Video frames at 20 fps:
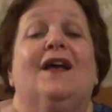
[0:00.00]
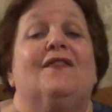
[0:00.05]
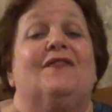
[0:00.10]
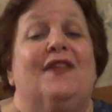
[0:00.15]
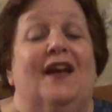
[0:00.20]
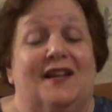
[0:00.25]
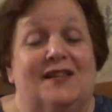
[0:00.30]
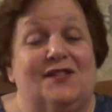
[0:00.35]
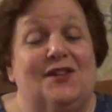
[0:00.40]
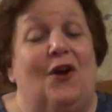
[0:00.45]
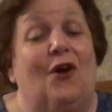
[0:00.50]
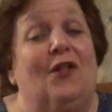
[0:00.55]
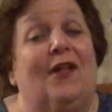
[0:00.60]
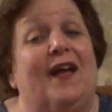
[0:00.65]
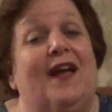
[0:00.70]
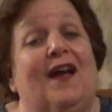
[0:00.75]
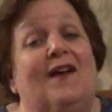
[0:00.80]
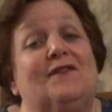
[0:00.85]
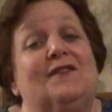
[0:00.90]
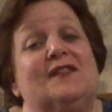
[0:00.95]
That's all
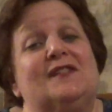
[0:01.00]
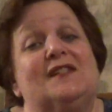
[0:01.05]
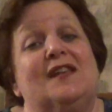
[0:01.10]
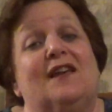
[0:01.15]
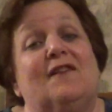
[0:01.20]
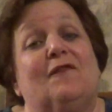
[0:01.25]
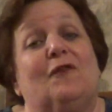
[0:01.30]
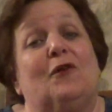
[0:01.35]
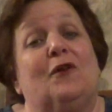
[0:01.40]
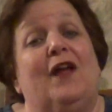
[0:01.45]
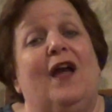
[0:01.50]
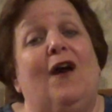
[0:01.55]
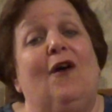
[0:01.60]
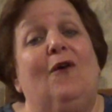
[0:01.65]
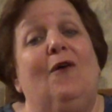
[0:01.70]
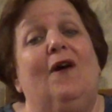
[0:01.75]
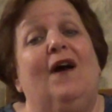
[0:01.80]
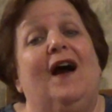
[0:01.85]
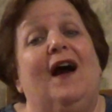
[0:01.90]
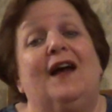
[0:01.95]
I have to say for
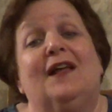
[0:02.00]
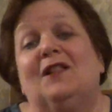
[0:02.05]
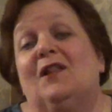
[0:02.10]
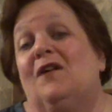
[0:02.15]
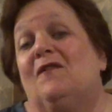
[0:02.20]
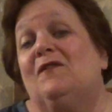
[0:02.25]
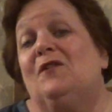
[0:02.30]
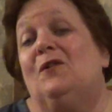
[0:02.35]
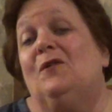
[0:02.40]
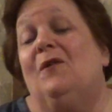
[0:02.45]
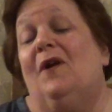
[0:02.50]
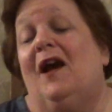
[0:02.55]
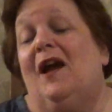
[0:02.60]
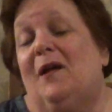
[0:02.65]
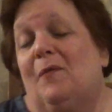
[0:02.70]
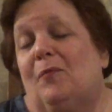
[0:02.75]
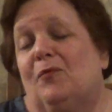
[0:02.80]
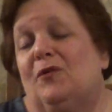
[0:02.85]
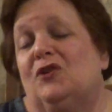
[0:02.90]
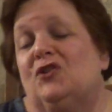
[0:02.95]
now. I love you. I
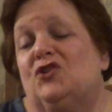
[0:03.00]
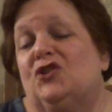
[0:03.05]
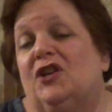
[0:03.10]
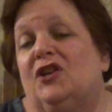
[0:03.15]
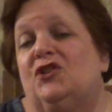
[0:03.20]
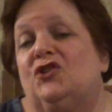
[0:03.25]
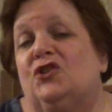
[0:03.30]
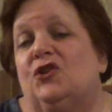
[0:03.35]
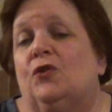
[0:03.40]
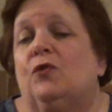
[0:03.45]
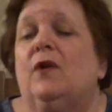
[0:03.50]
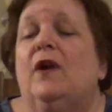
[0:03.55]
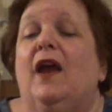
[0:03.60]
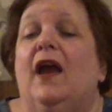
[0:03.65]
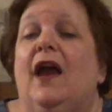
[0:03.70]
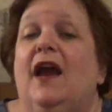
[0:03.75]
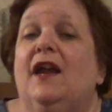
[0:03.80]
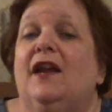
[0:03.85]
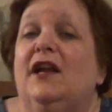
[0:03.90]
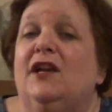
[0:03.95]
appreciate you.
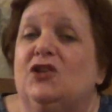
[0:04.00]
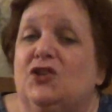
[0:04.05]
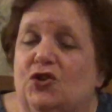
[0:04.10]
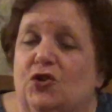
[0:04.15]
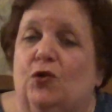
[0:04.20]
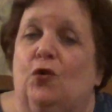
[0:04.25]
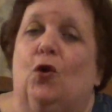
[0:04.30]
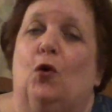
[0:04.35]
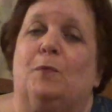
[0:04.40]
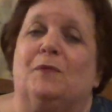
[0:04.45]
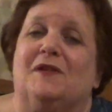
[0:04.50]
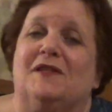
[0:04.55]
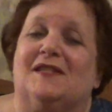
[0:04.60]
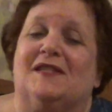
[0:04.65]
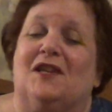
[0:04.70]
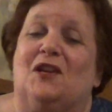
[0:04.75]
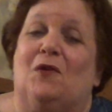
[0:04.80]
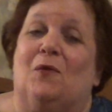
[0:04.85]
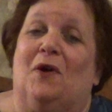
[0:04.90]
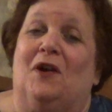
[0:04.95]
And I sure hope to
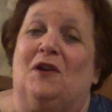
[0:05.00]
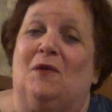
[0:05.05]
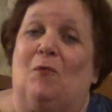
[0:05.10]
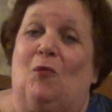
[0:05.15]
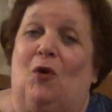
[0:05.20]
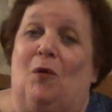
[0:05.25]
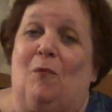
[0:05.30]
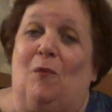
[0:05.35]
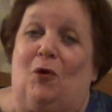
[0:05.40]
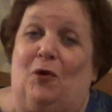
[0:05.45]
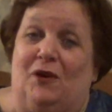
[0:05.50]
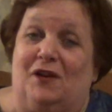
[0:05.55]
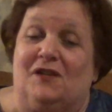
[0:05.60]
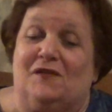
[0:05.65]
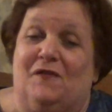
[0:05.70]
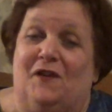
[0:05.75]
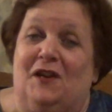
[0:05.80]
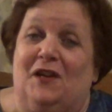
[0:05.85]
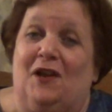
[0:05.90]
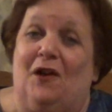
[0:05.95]
see you on tomorrow
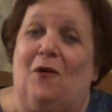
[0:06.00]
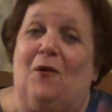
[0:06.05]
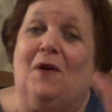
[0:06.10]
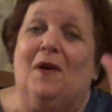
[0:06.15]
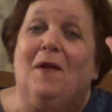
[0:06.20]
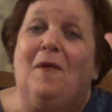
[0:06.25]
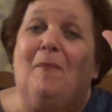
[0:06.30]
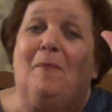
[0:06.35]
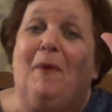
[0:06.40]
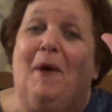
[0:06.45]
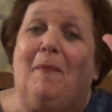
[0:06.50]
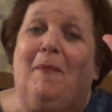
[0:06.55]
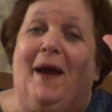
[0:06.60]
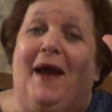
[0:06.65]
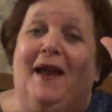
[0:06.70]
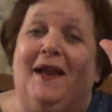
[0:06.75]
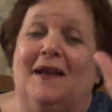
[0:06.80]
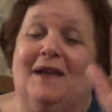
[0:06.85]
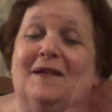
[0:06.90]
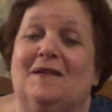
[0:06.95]
morning's video.
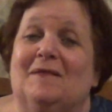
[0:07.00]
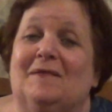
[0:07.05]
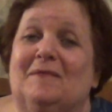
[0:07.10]
Bye-bye.